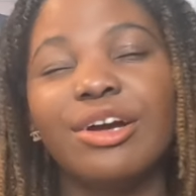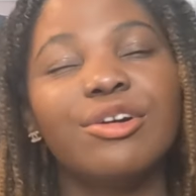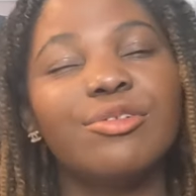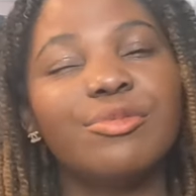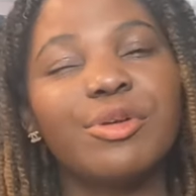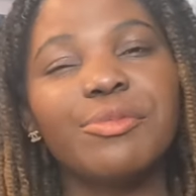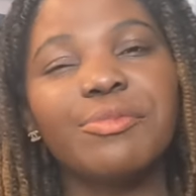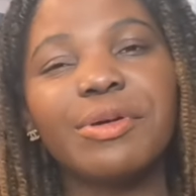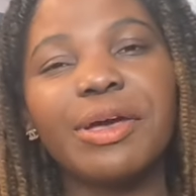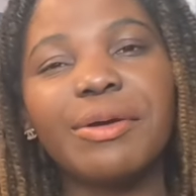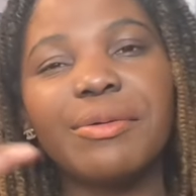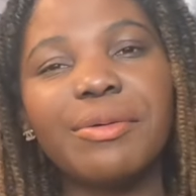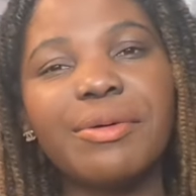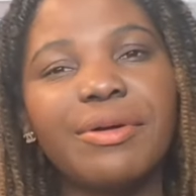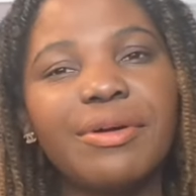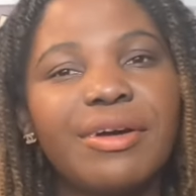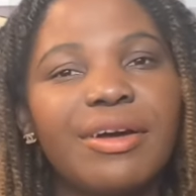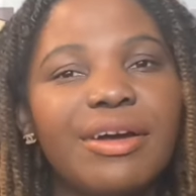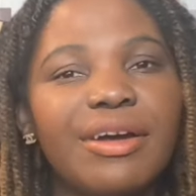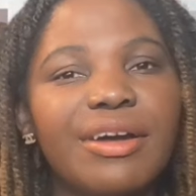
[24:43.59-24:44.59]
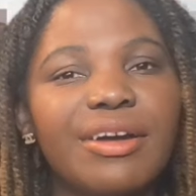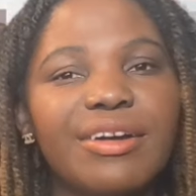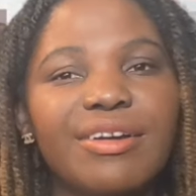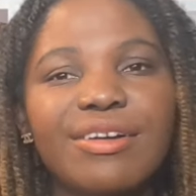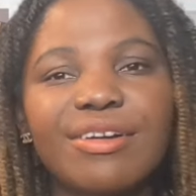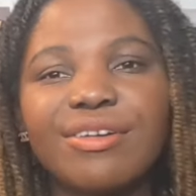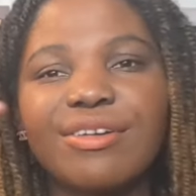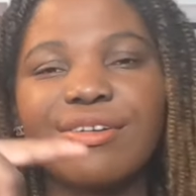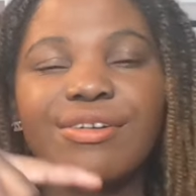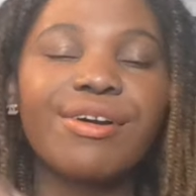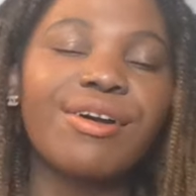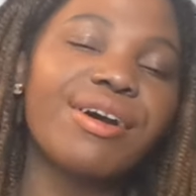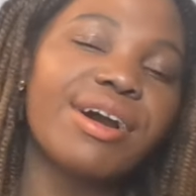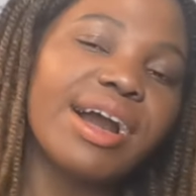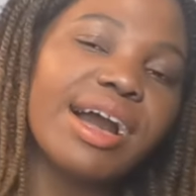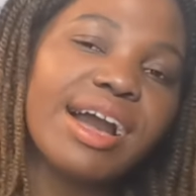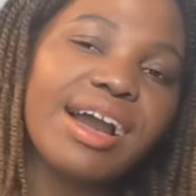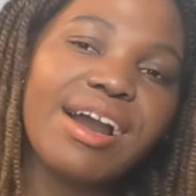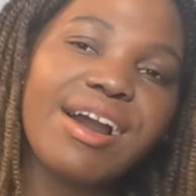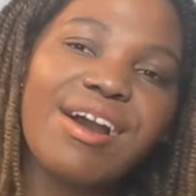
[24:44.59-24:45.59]
Remember, go
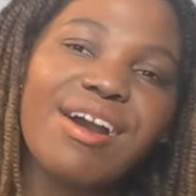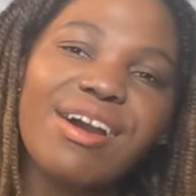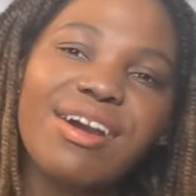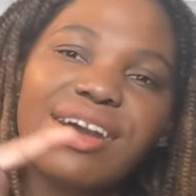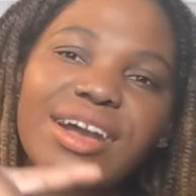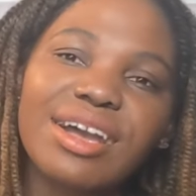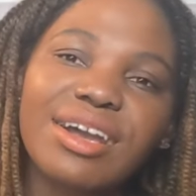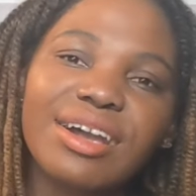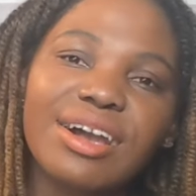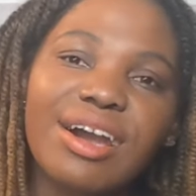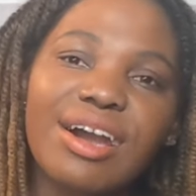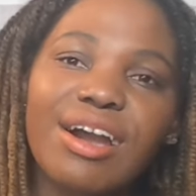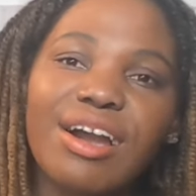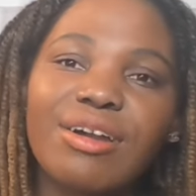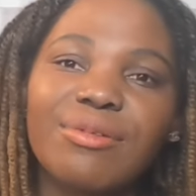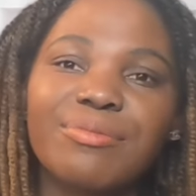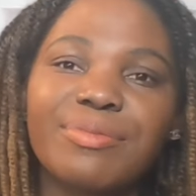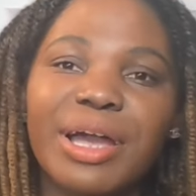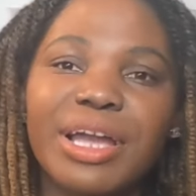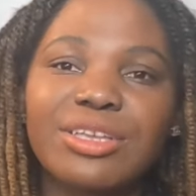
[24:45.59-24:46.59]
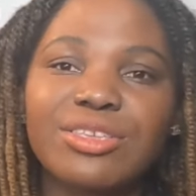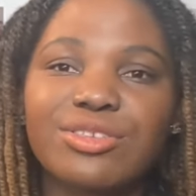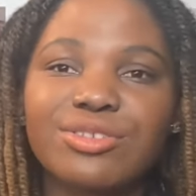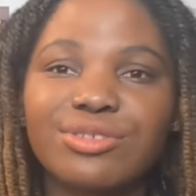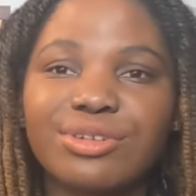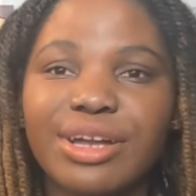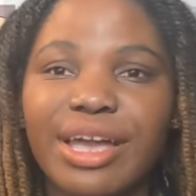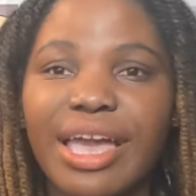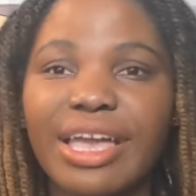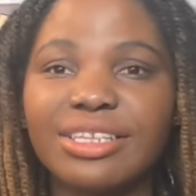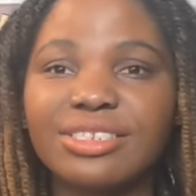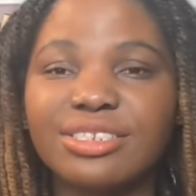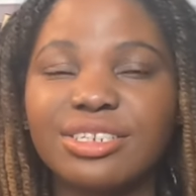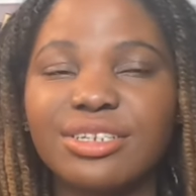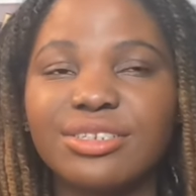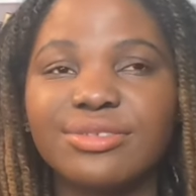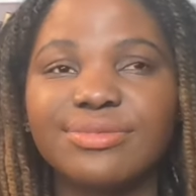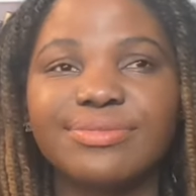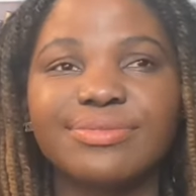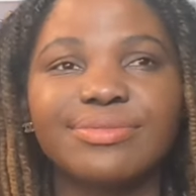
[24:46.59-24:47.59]
home, around back to
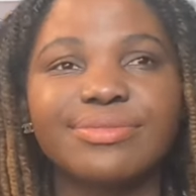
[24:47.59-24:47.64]
Hedger?